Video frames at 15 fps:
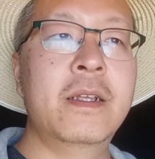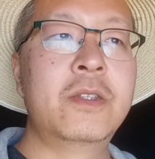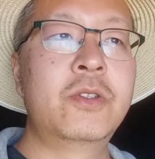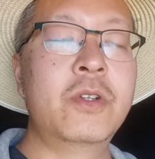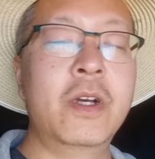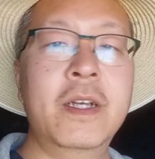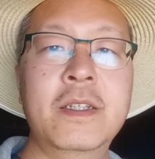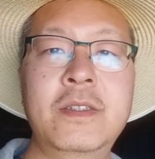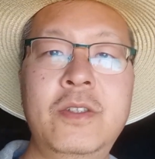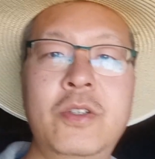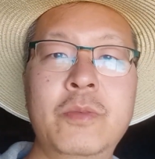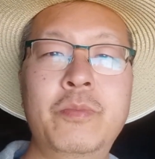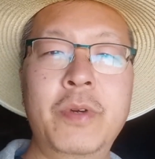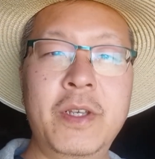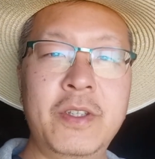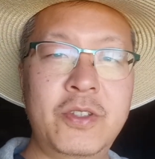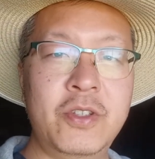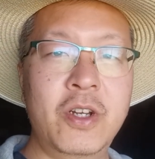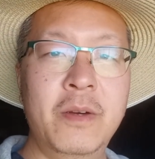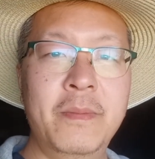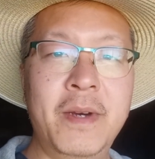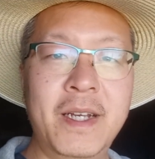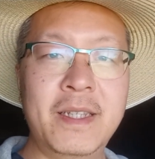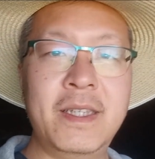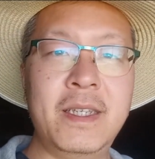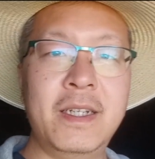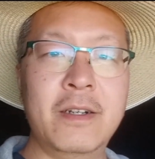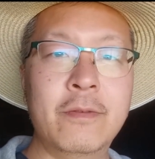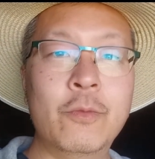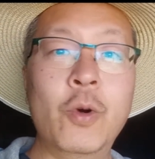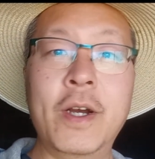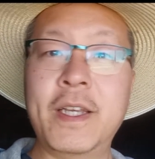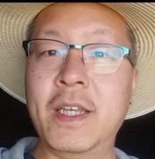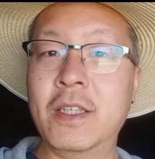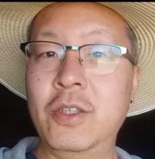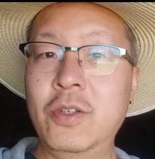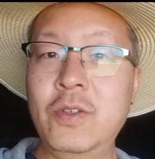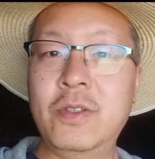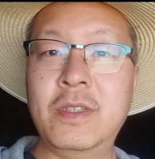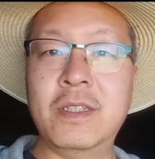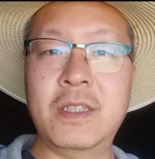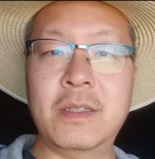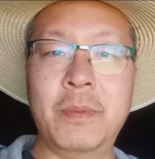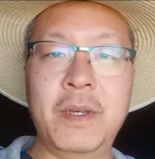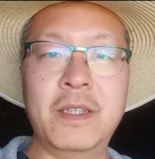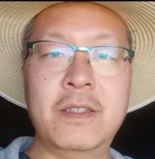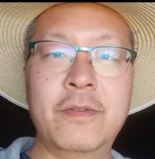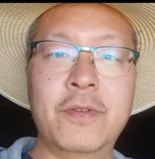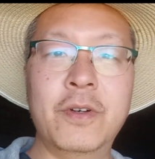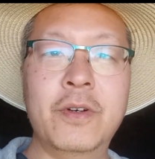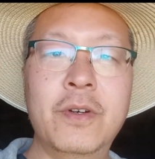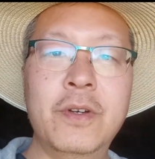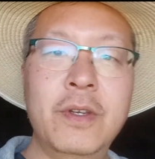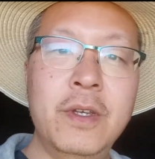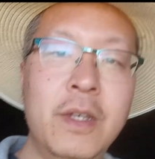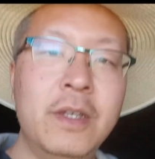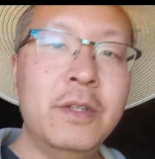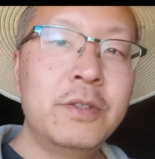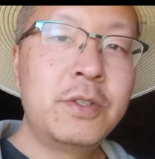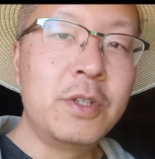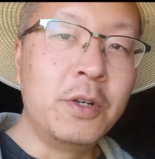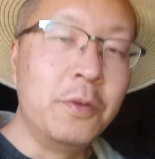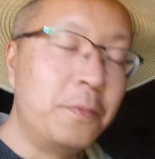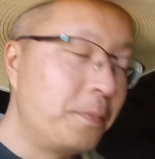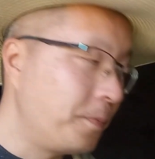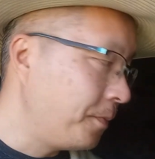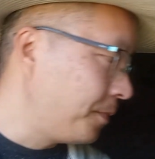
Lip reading: trying to brainstorm idea of what I can use this space for. So,